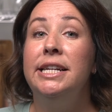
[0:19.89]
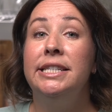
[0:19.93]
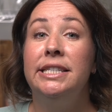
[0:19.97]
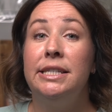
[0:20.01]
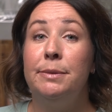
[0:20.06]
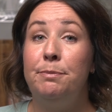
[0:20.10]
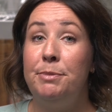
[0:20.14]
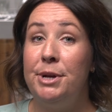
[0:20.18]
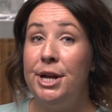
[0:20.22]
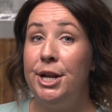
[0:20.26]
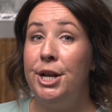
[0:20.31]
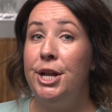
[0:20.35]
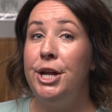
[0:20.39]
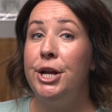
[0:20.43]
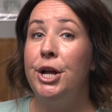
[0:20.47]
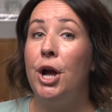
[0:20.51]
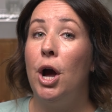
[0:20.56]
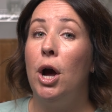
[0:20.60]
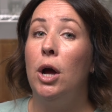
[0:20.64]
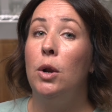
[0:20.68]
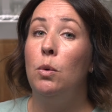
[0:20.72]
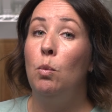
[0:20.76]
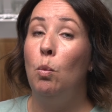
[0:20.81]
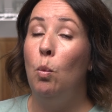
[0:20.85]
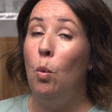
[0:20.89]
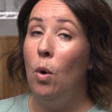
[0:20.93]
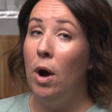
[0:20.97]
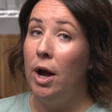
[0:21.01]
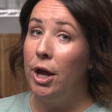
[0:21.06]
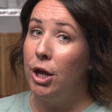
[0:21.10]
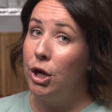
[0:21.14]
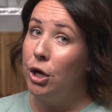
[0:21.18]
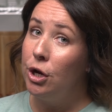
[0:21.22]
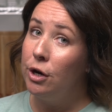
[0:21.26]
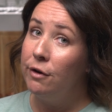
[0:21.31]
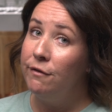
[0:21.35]
depending on
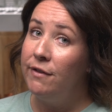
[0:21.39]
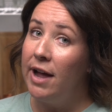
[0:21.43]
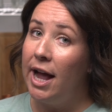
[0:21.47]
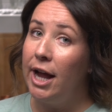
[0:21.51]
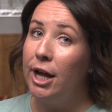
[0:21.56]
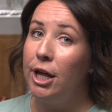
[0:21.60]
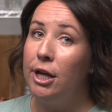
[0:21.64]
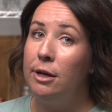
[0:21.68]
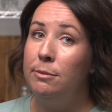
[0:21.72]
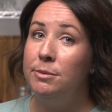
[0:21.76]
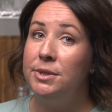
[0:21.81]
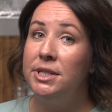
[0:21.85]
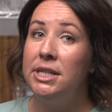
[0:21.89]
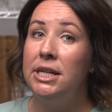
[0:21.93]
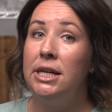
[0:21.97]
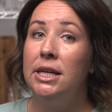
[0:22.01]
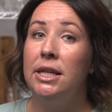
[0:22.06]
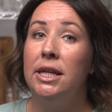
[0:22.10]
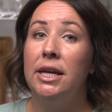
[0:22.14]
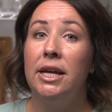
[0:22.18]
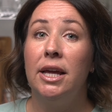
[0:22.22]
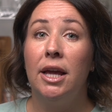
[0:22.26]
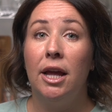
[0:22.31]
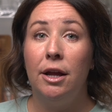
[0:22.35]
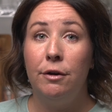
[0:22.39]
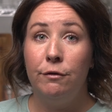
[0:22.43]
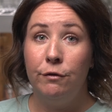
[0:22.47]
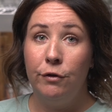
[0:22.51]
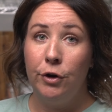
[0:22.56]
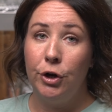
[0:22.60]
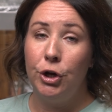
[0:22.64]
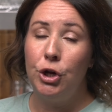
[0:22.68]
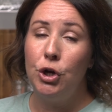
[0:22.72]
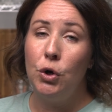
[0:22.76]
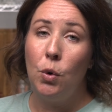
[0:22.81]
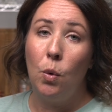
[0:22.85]
what you're vacuum sealing and
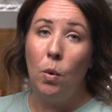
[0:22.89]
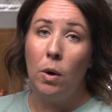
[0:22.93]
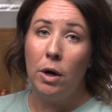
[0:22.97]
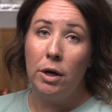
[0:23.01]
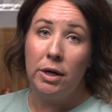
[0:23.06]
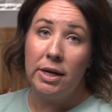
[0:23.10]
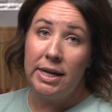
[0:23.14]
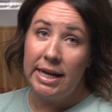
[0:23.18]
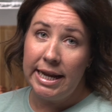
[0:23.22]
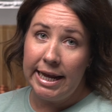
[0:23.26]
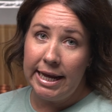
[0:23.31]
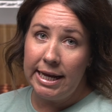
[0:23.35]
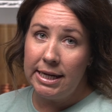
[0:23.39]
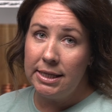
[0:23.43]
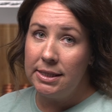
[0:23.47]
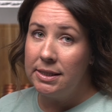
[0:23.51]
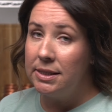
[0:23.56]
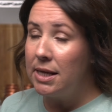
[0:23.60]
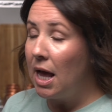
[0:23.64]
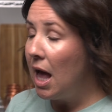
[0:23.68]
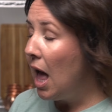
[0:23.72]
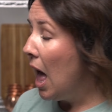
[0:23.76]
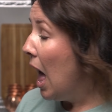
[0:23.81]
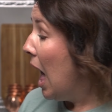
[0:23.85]
for your needs.